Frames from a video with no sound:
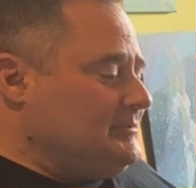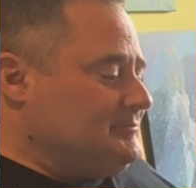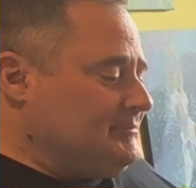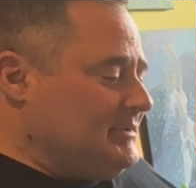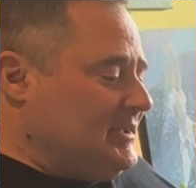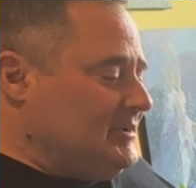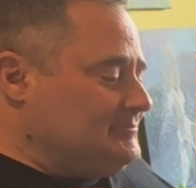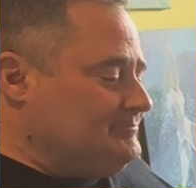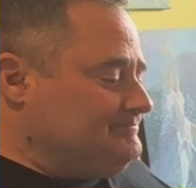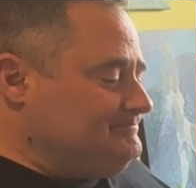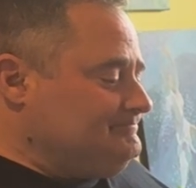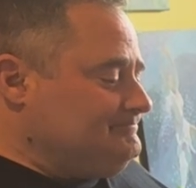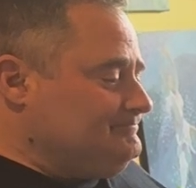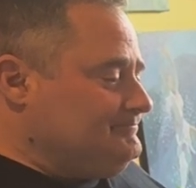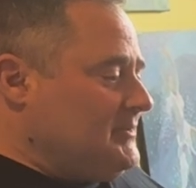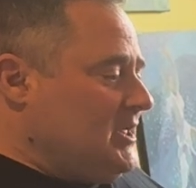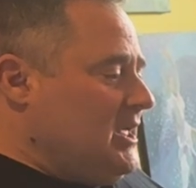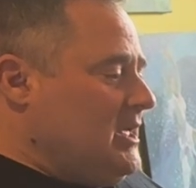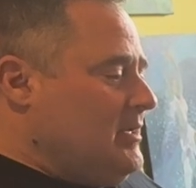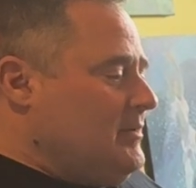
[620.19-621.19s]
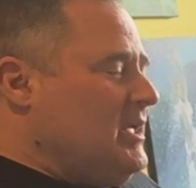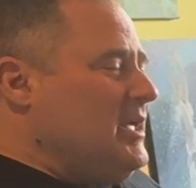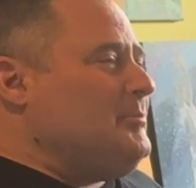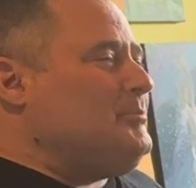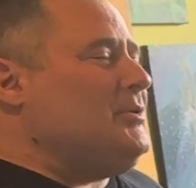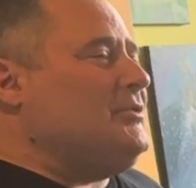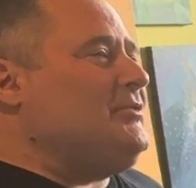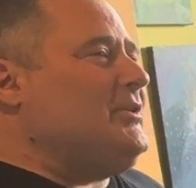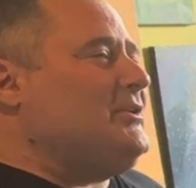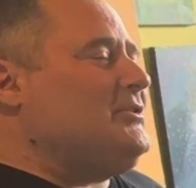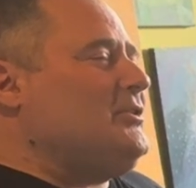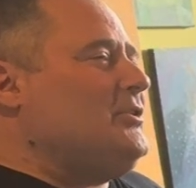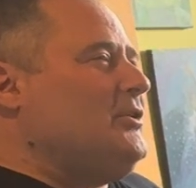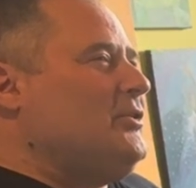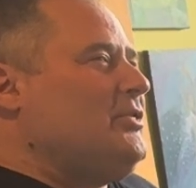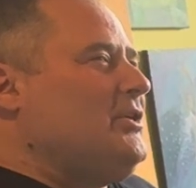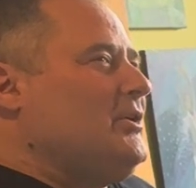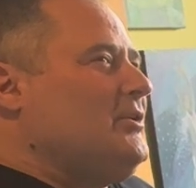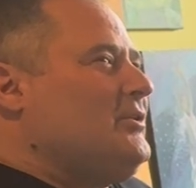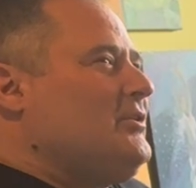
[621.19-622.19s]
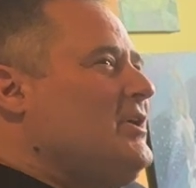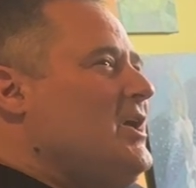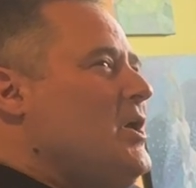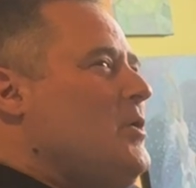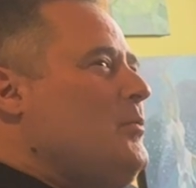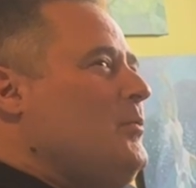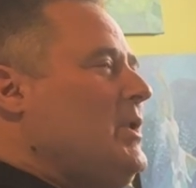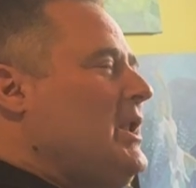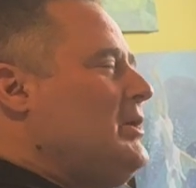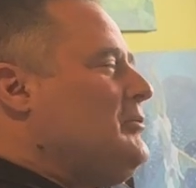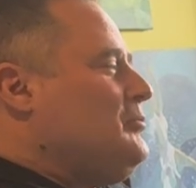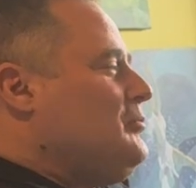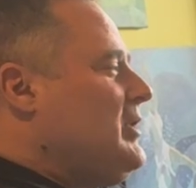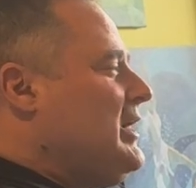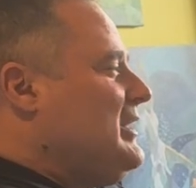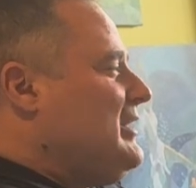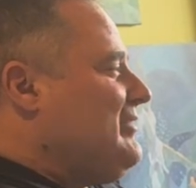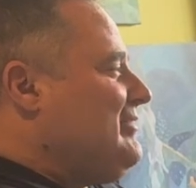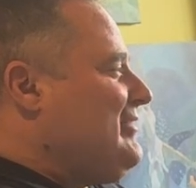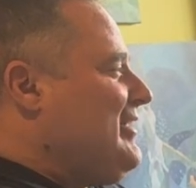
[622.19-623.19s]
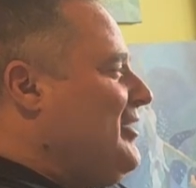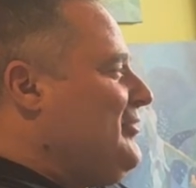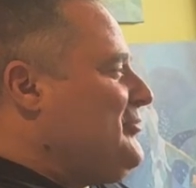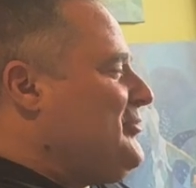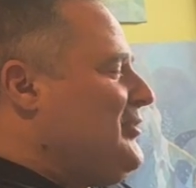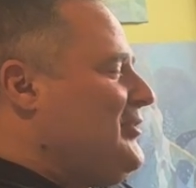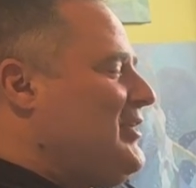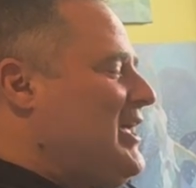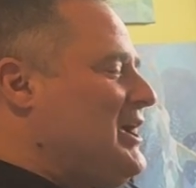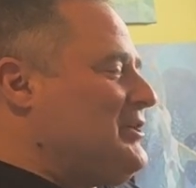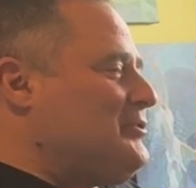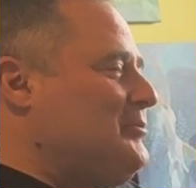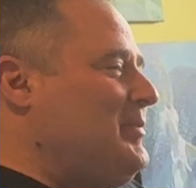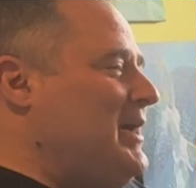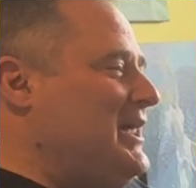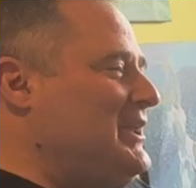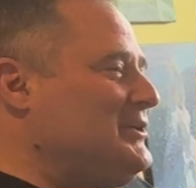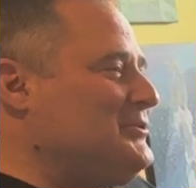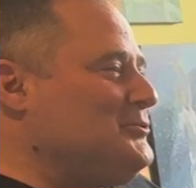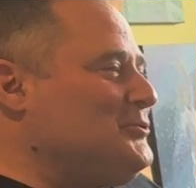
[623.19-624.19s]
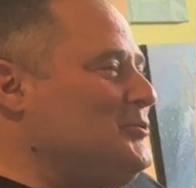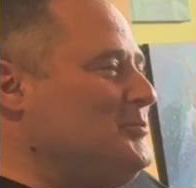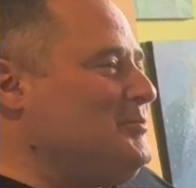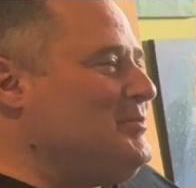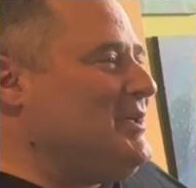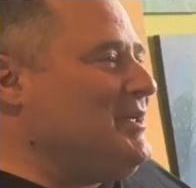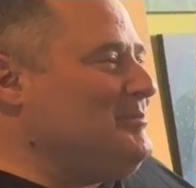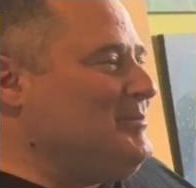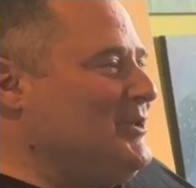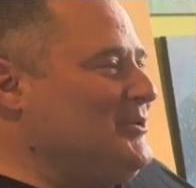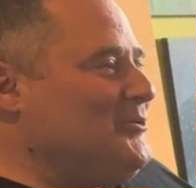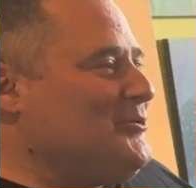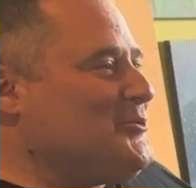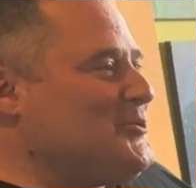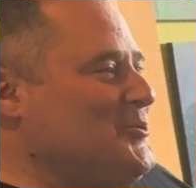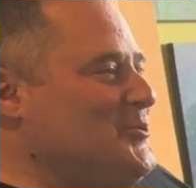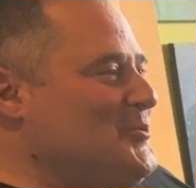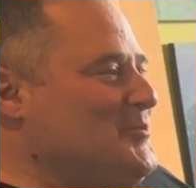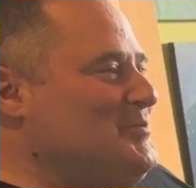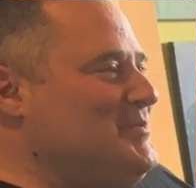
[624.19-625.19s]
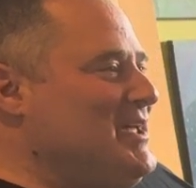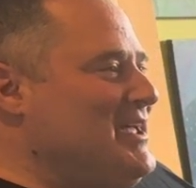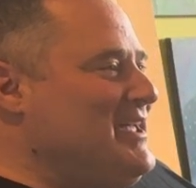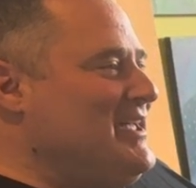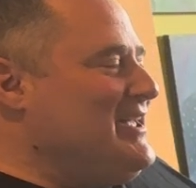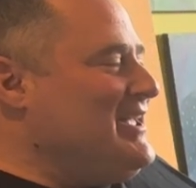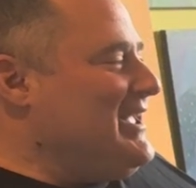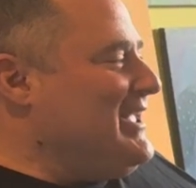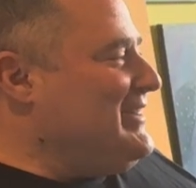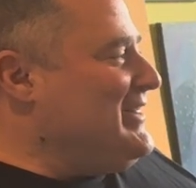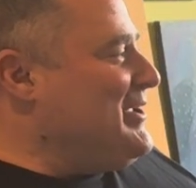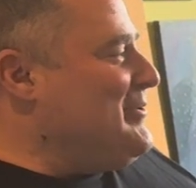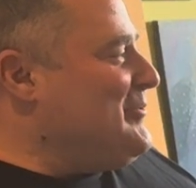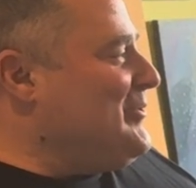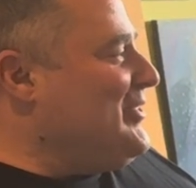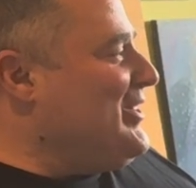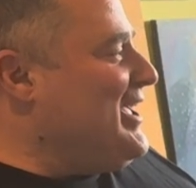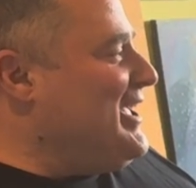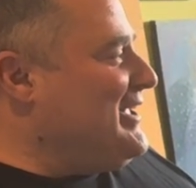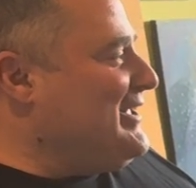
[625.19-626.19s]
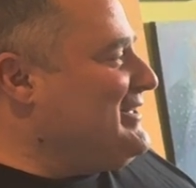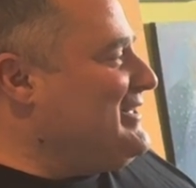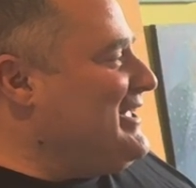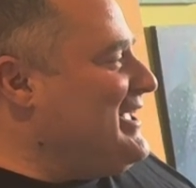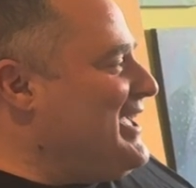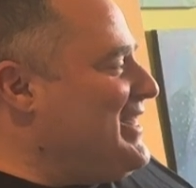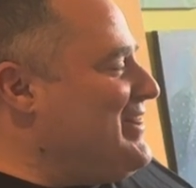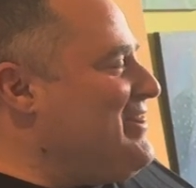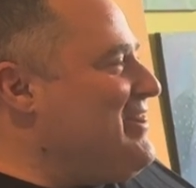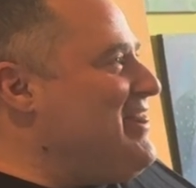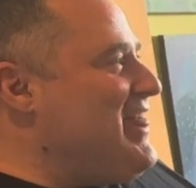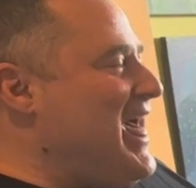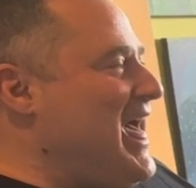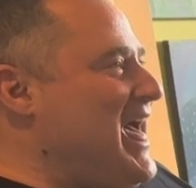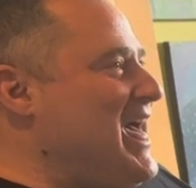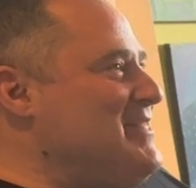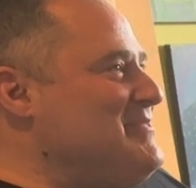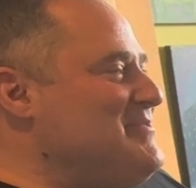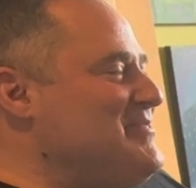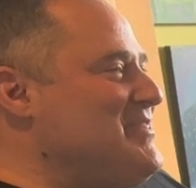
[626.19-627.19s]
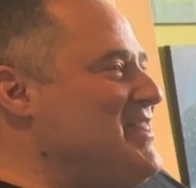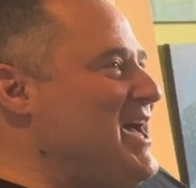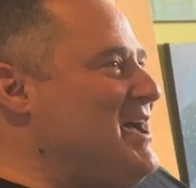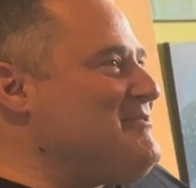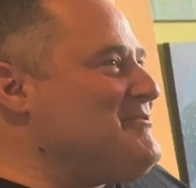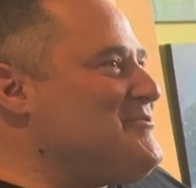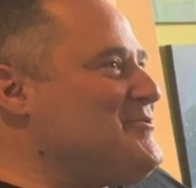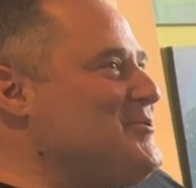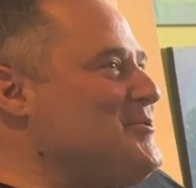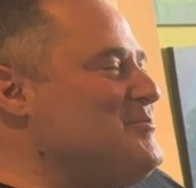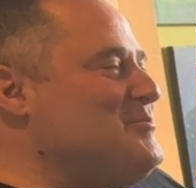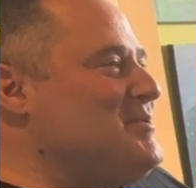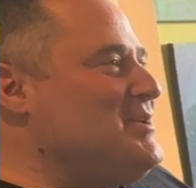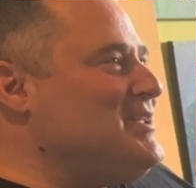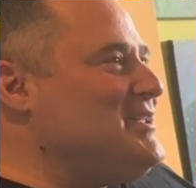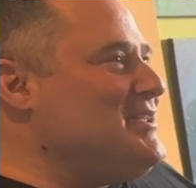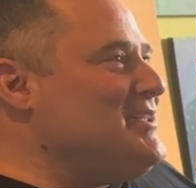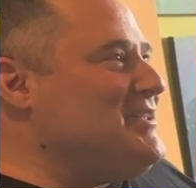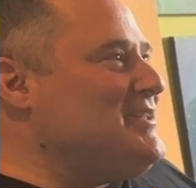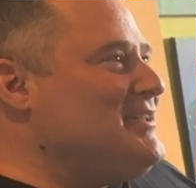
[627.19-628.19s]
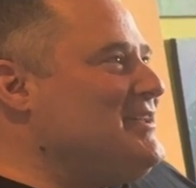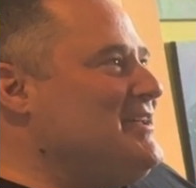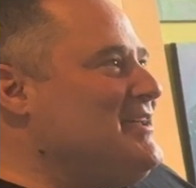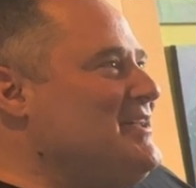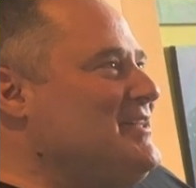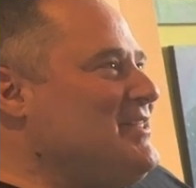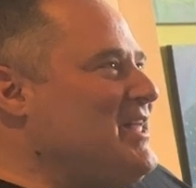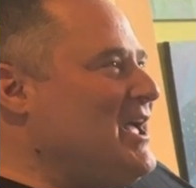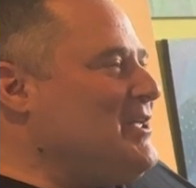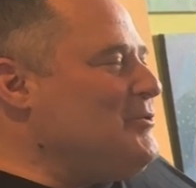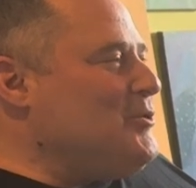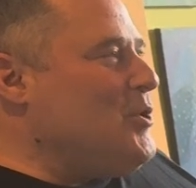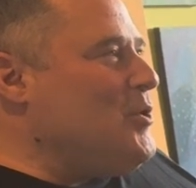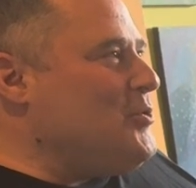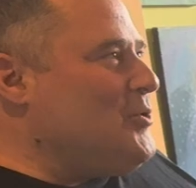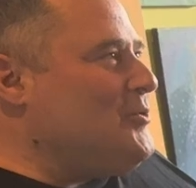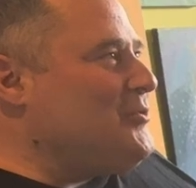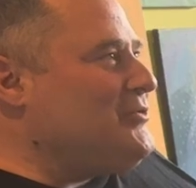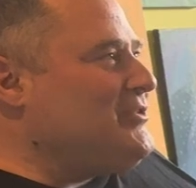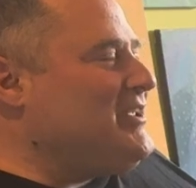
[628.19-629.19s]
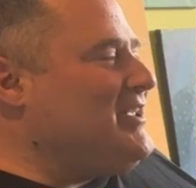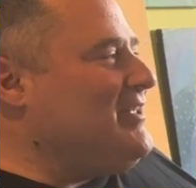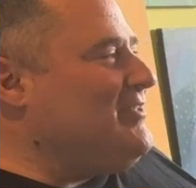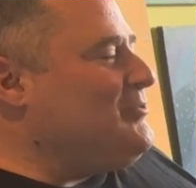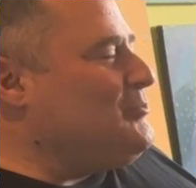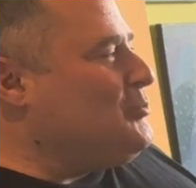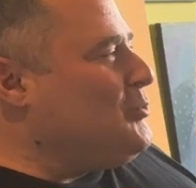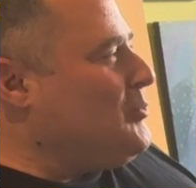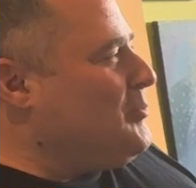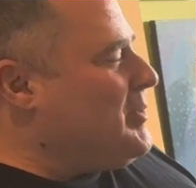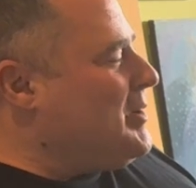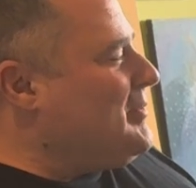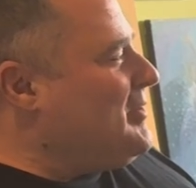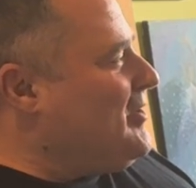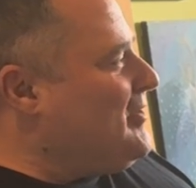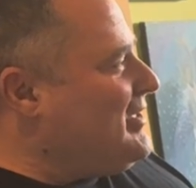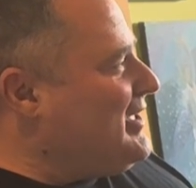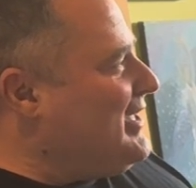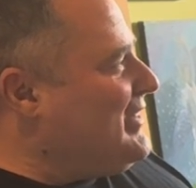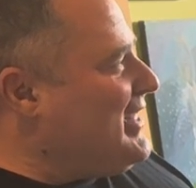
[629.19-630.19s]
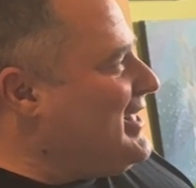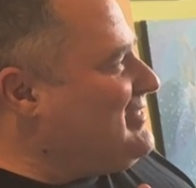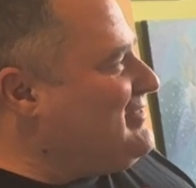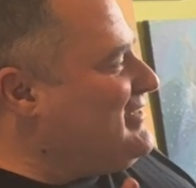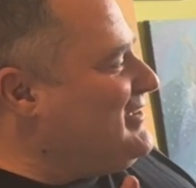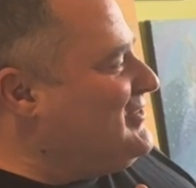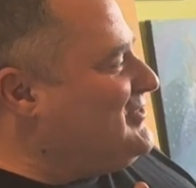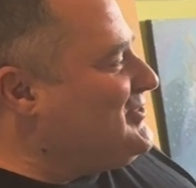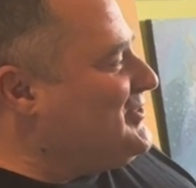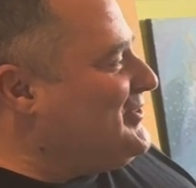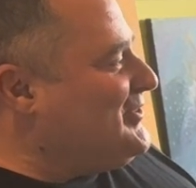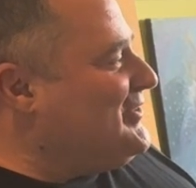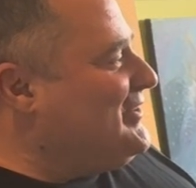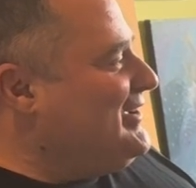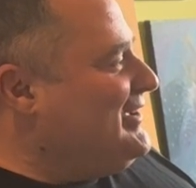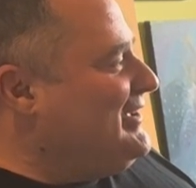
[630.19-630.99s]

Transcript: Yeah. In particular, I think when I ran a salsa acrobatic group in middle school, and they were like, yeah, that for me, I know those kids for me. Oh yeah, that teacher,